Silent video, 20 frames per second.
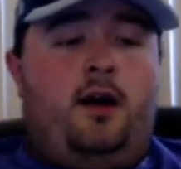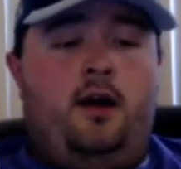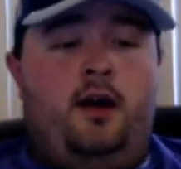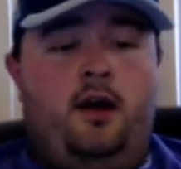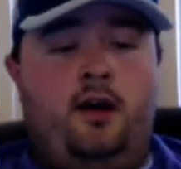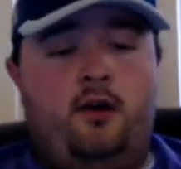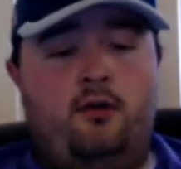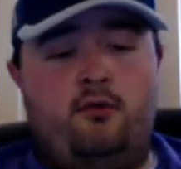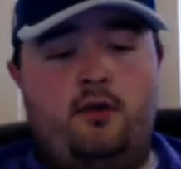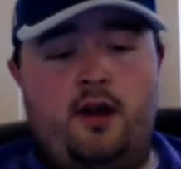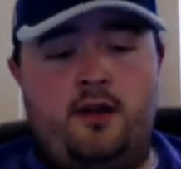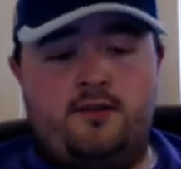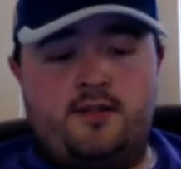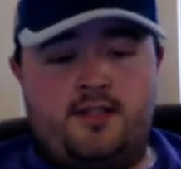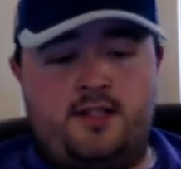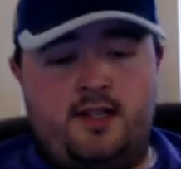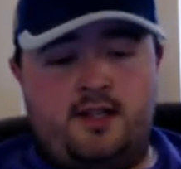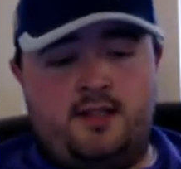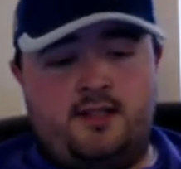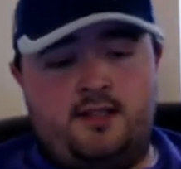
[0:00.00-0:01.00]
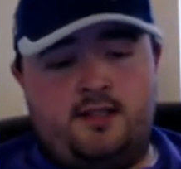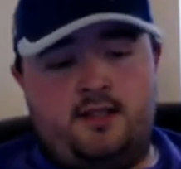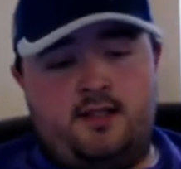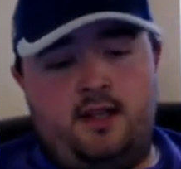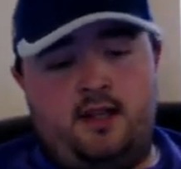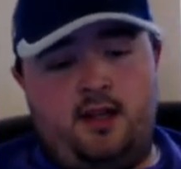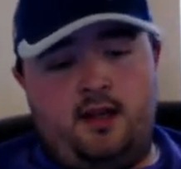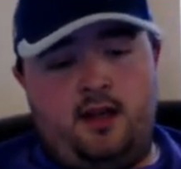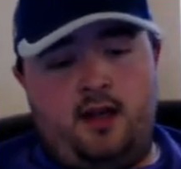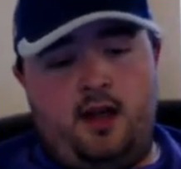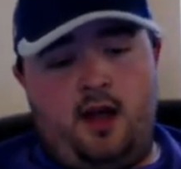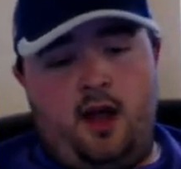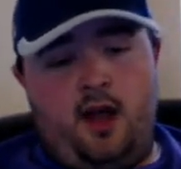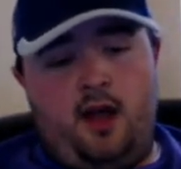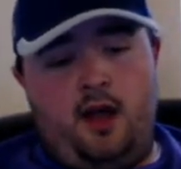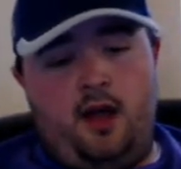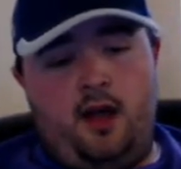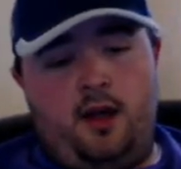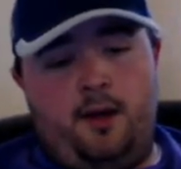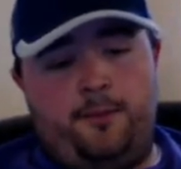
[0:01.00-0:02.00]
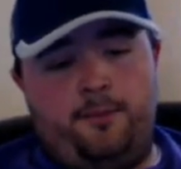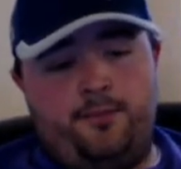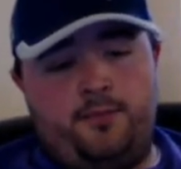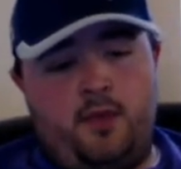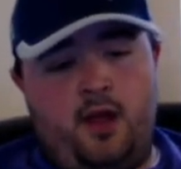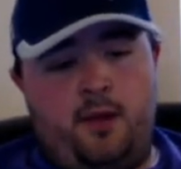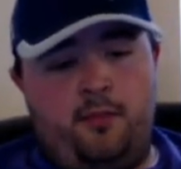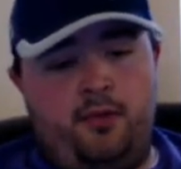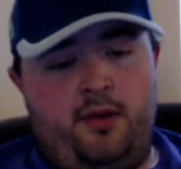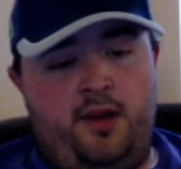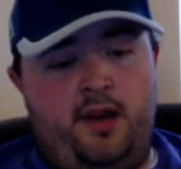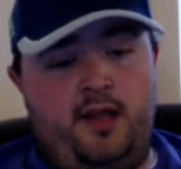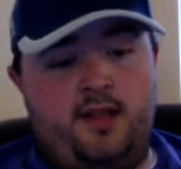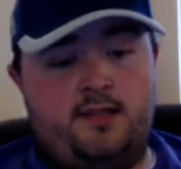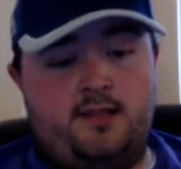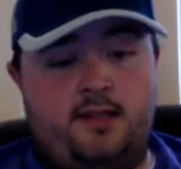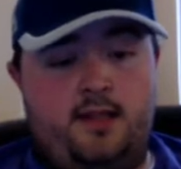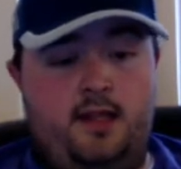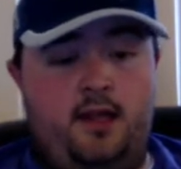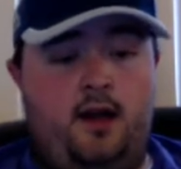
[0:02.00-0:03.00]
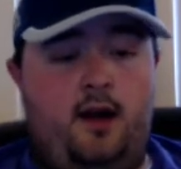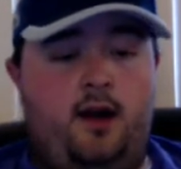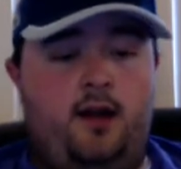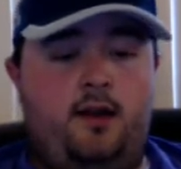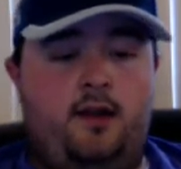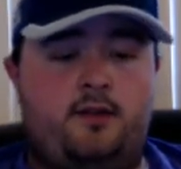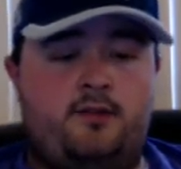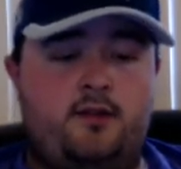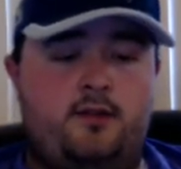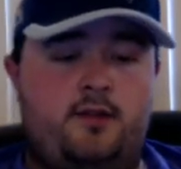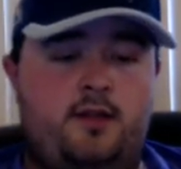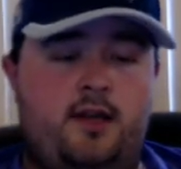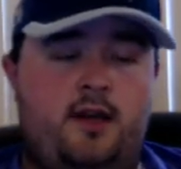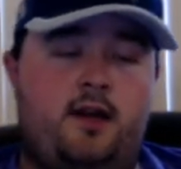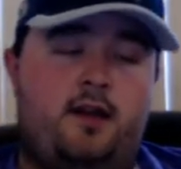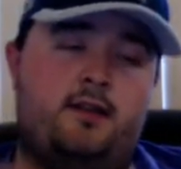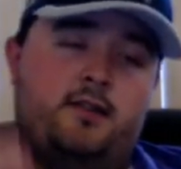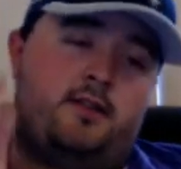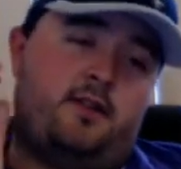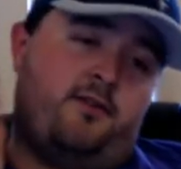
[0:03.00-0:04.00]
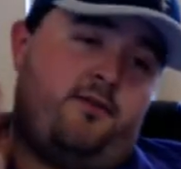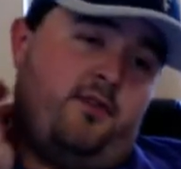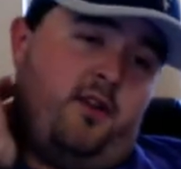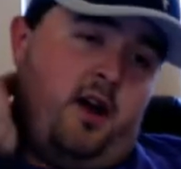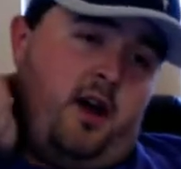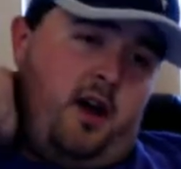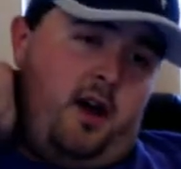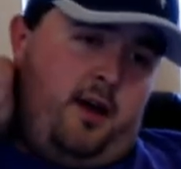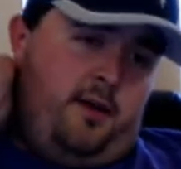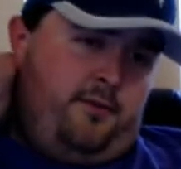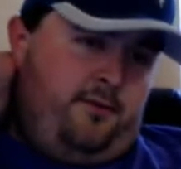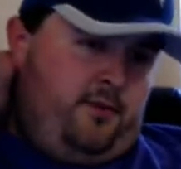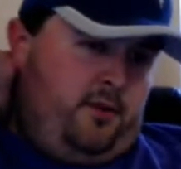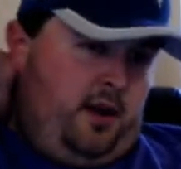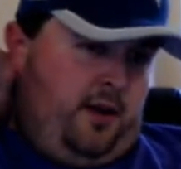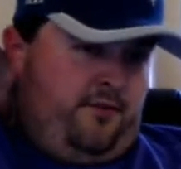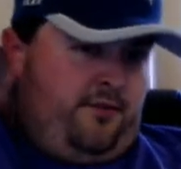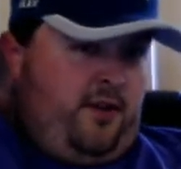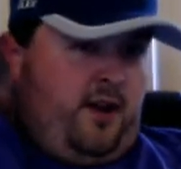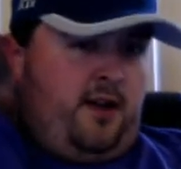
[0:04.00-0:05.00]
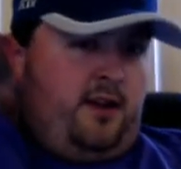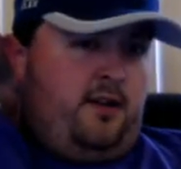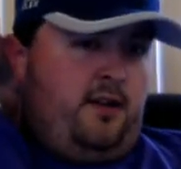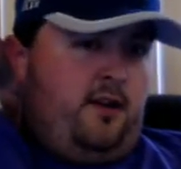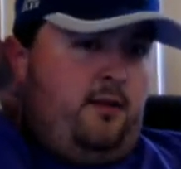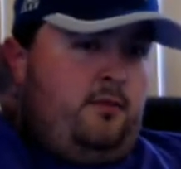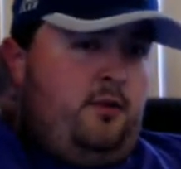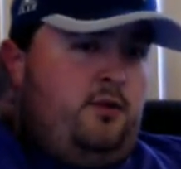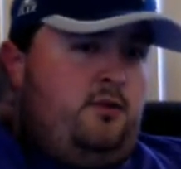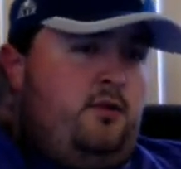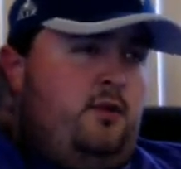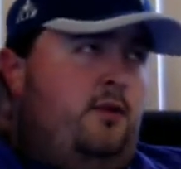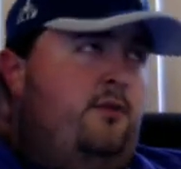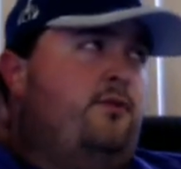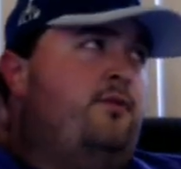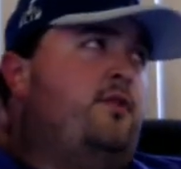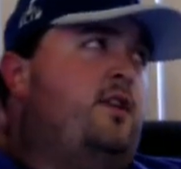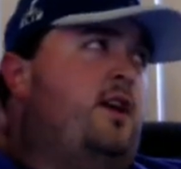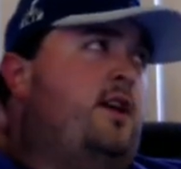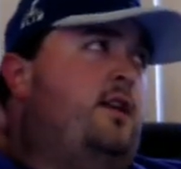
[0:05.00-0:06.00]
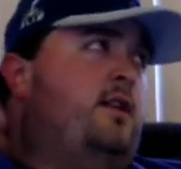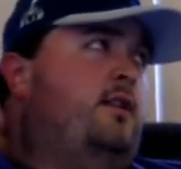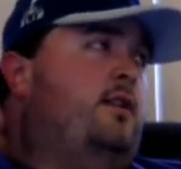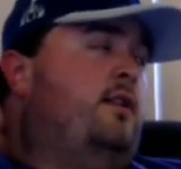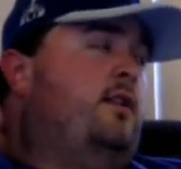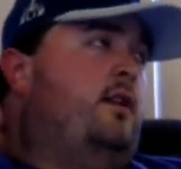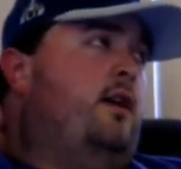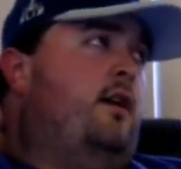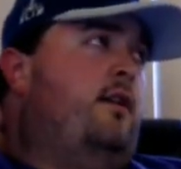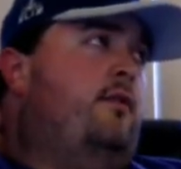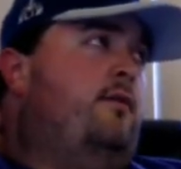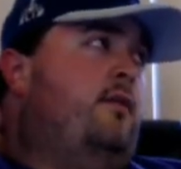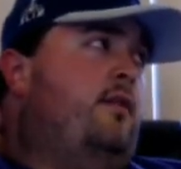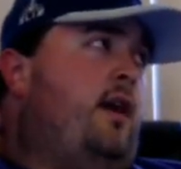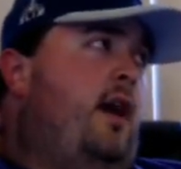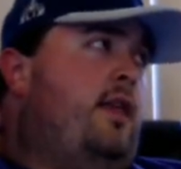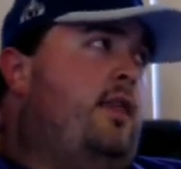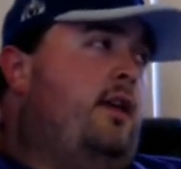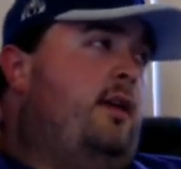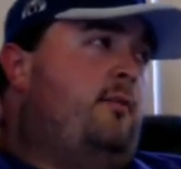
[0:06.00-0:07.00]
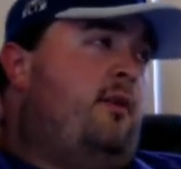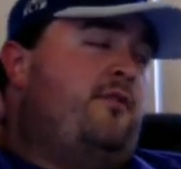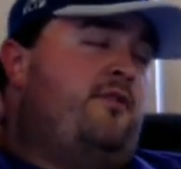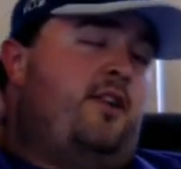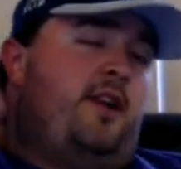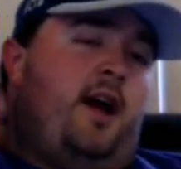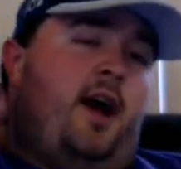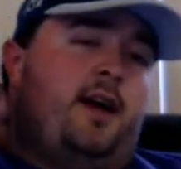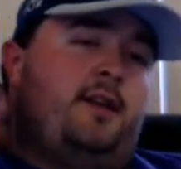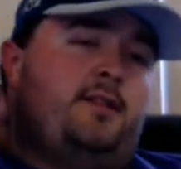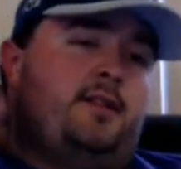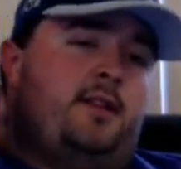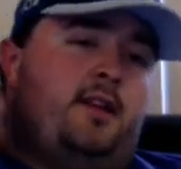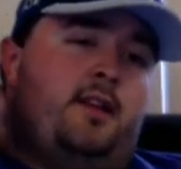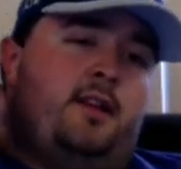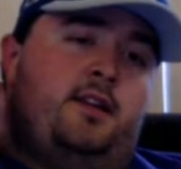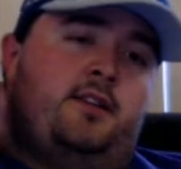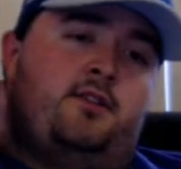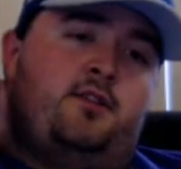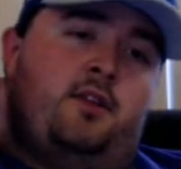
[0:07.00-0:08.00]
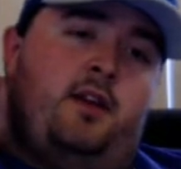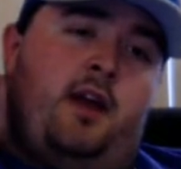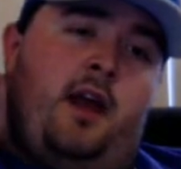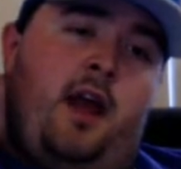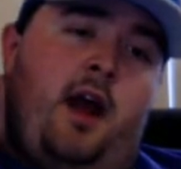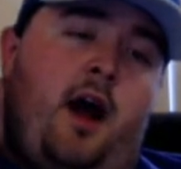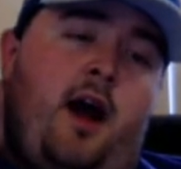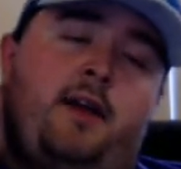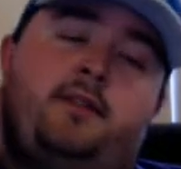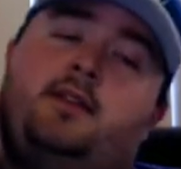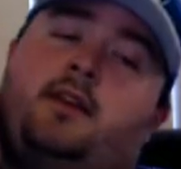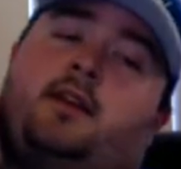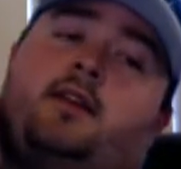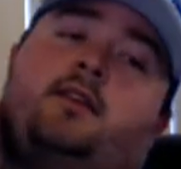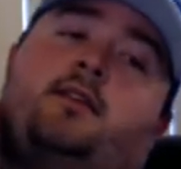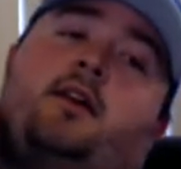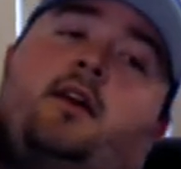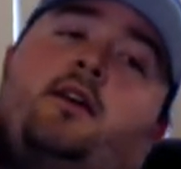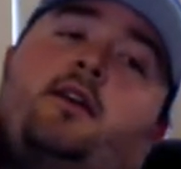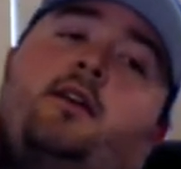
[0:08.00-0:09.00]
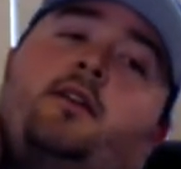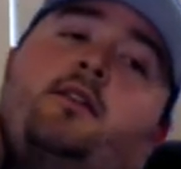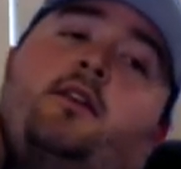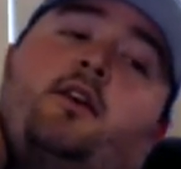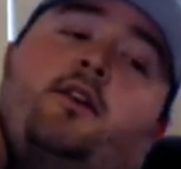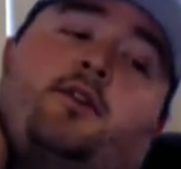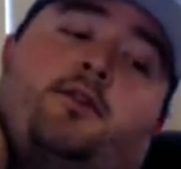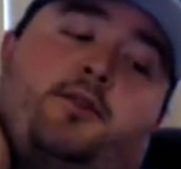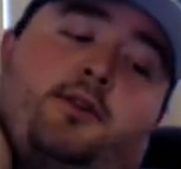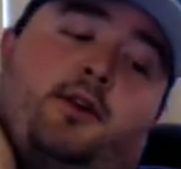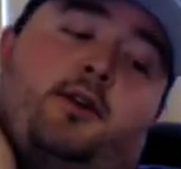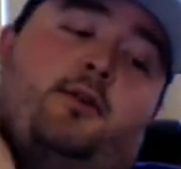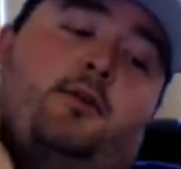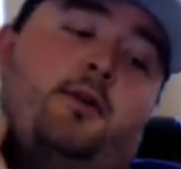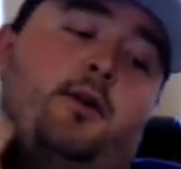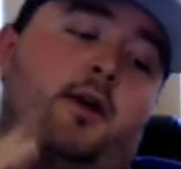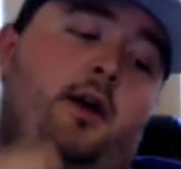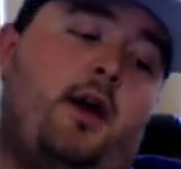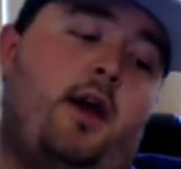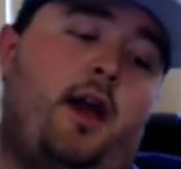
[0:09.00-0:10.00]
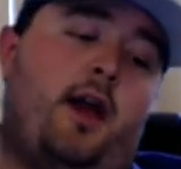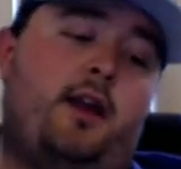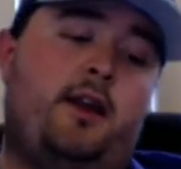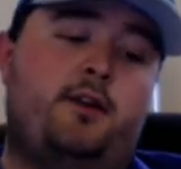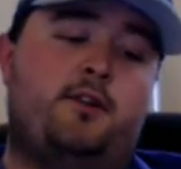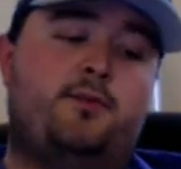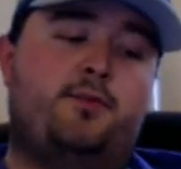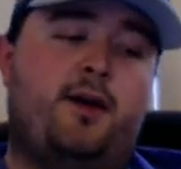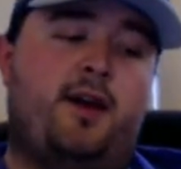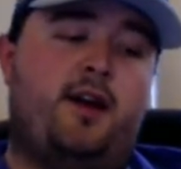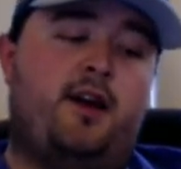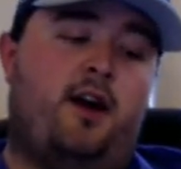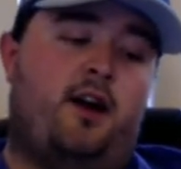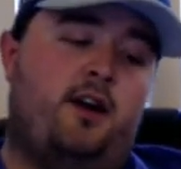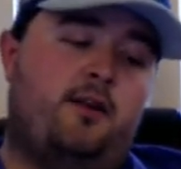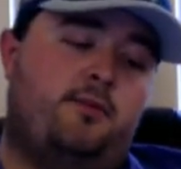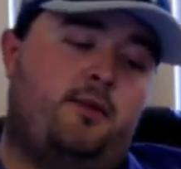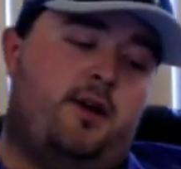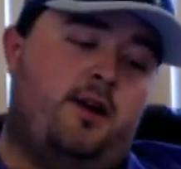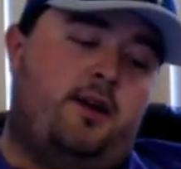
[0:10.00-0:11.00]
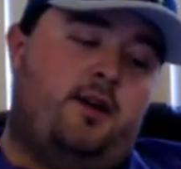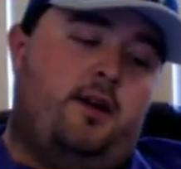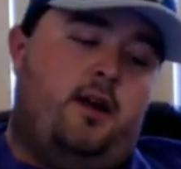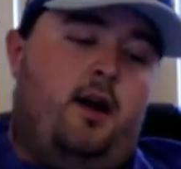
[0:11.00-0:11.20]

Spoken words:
Round 6, I played against Dion. So Dion's a friend, a mutual friend of I think my friend Isaac and Derek and their crew. And he was playing Cardburn.